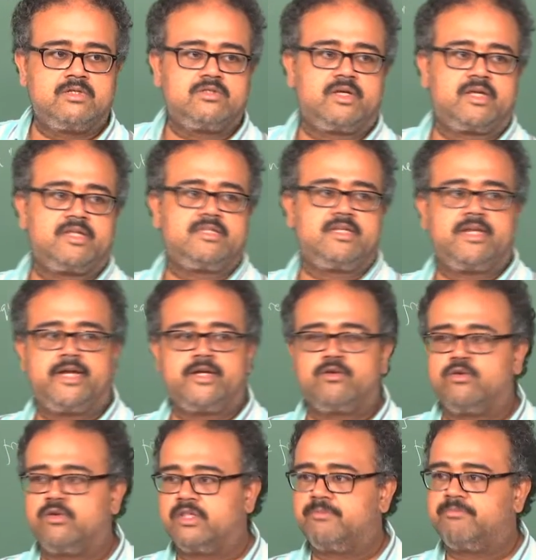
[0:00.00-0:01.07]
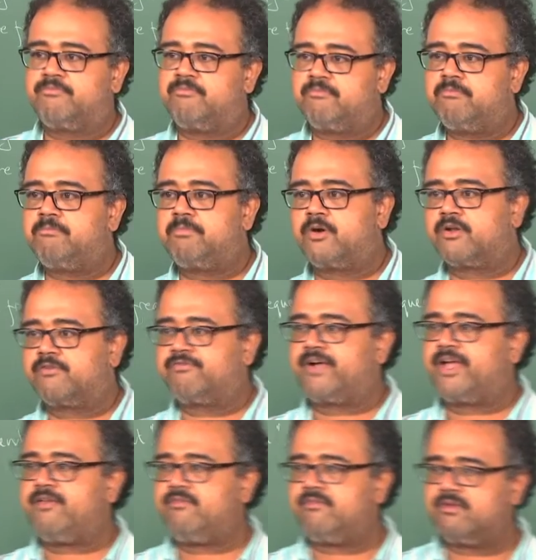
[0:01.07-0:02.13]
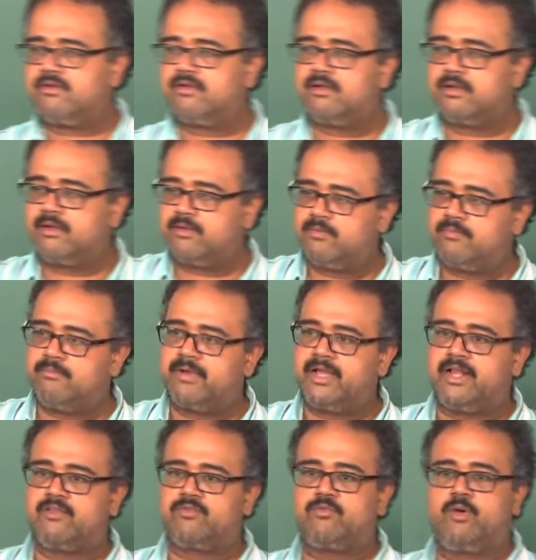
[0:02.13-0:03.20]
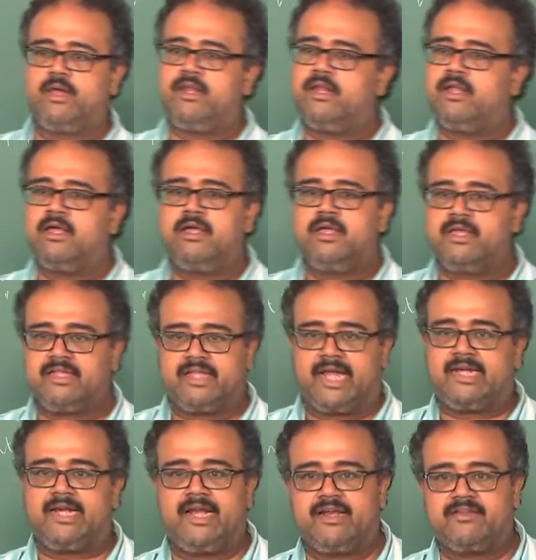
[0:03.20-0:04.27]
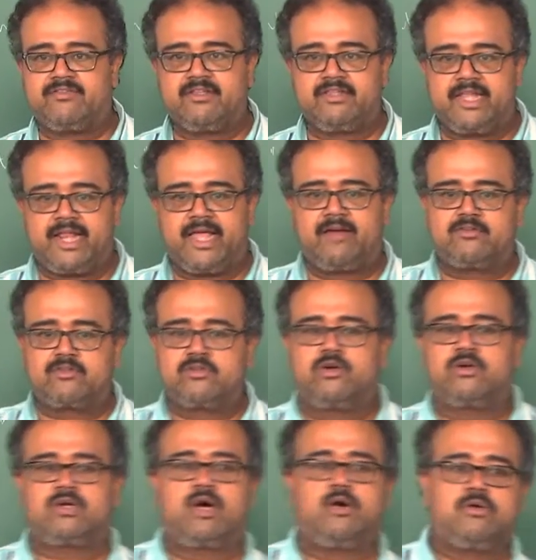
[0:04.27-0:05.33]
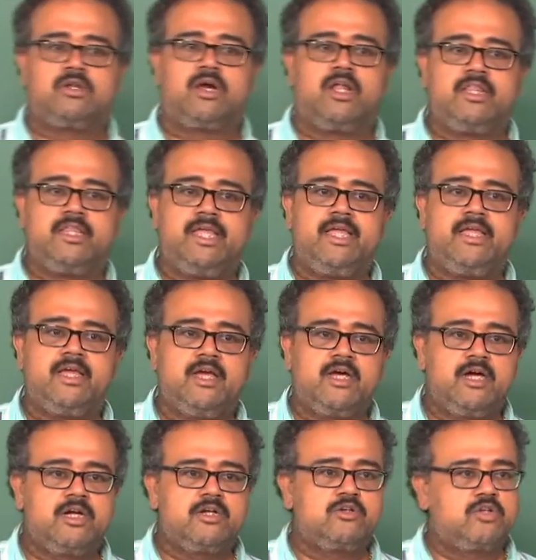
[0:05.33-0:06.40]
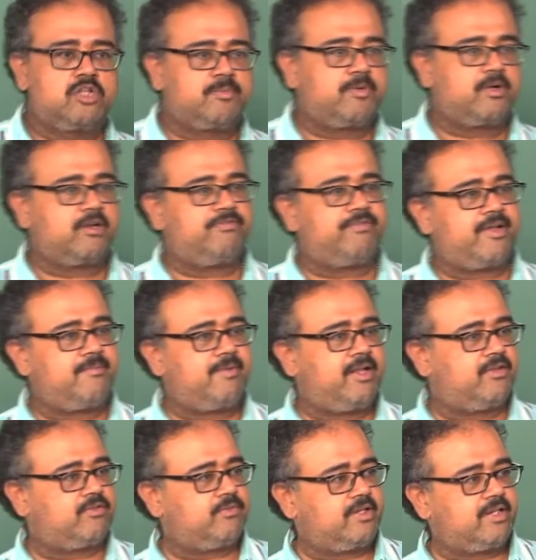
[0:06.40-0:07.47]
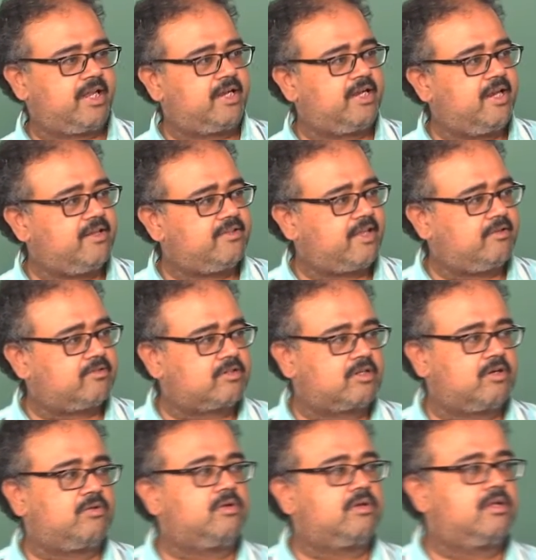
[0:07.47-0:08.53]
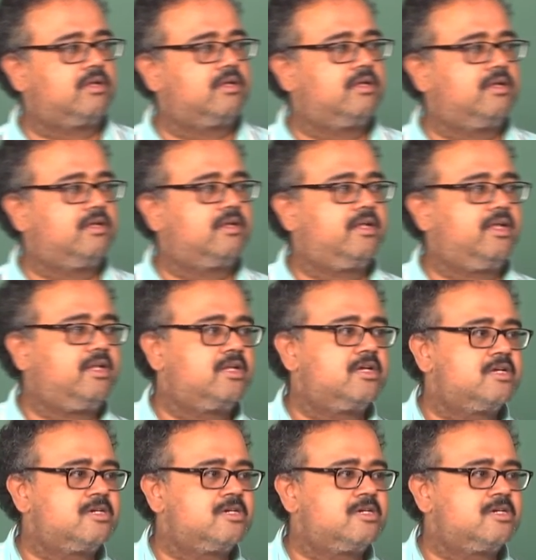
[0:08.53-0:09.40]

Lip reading: So I can generate 2 to the power of 5 minus 1 candidates, then I have to go count all the 2 to the power of 5 minus 1 candidates, I have to count, right.